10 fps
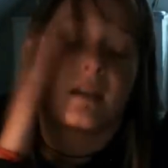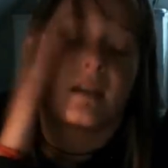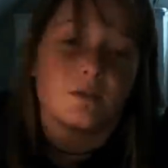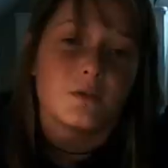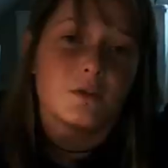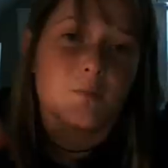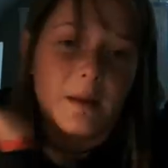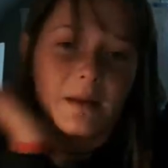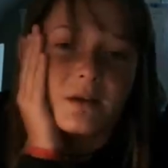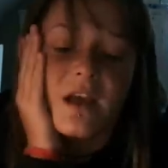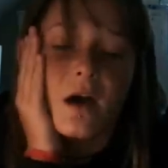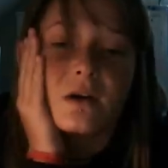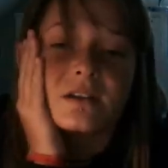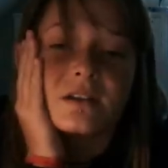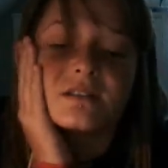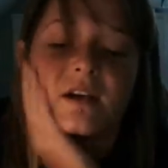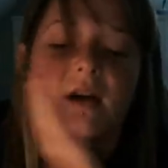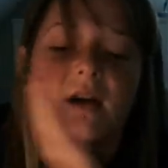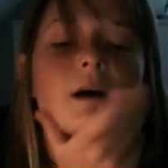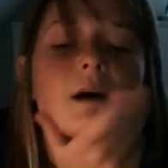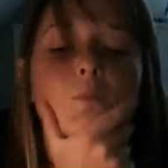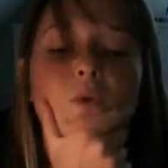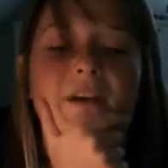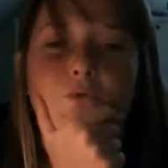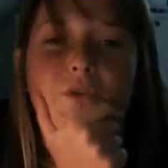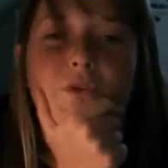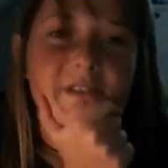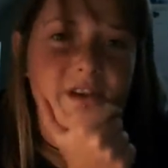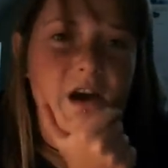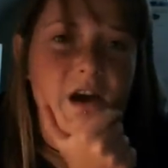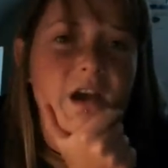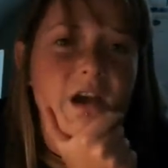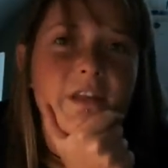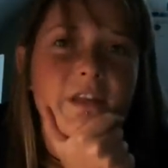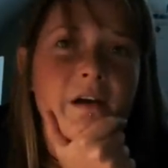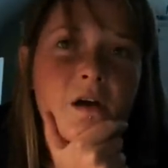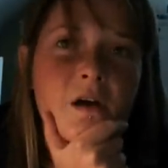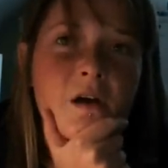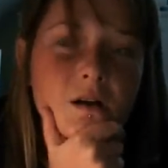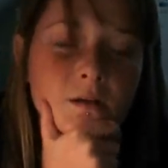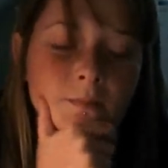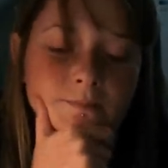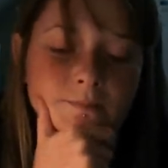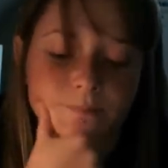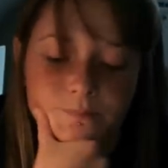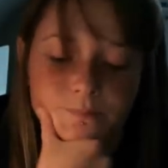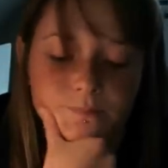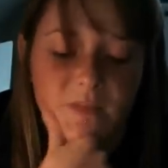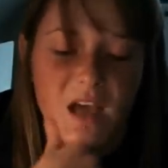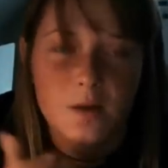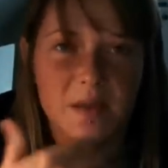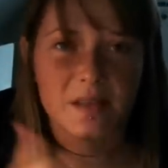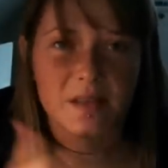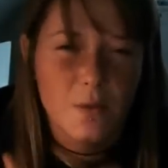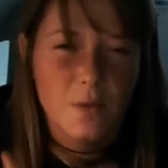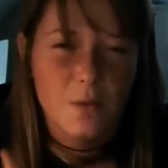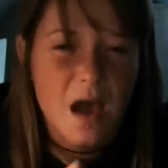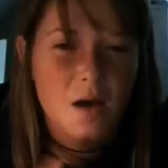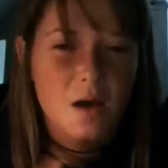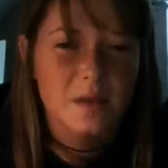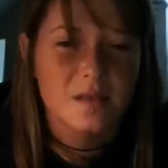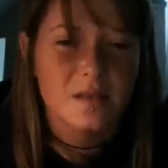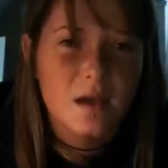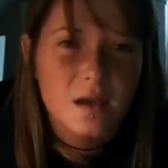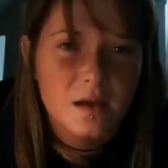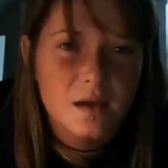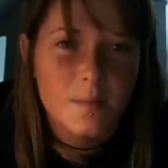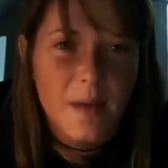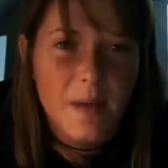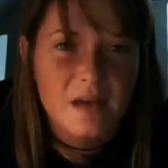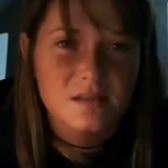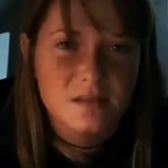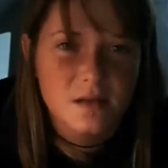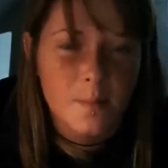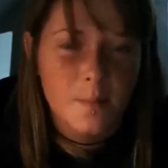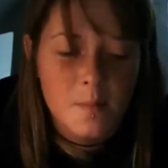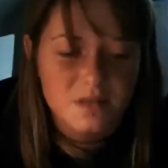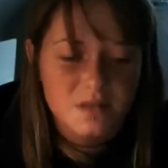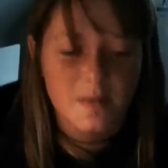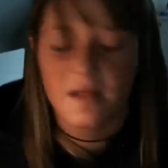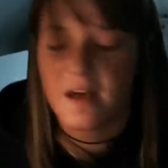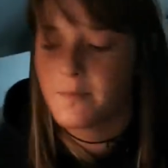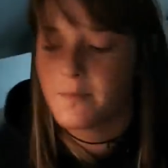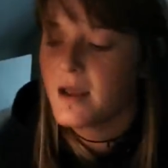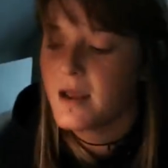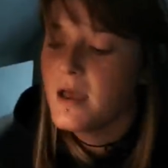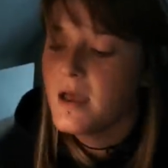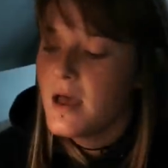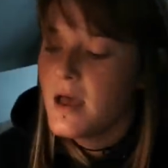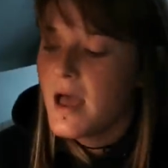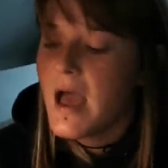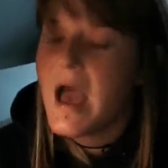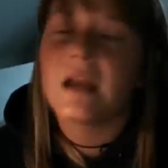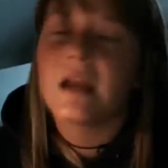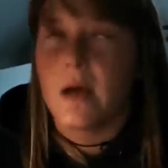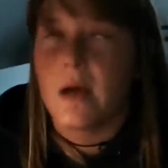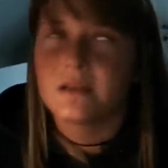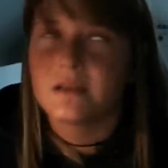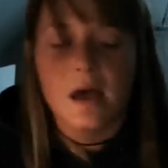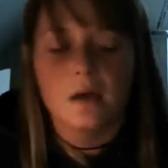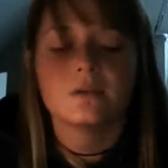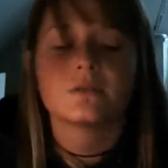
you probably don't know because we haven't really been talking for that long. I don't mean right now. I mean in the past couple months of my life. But anyways, I was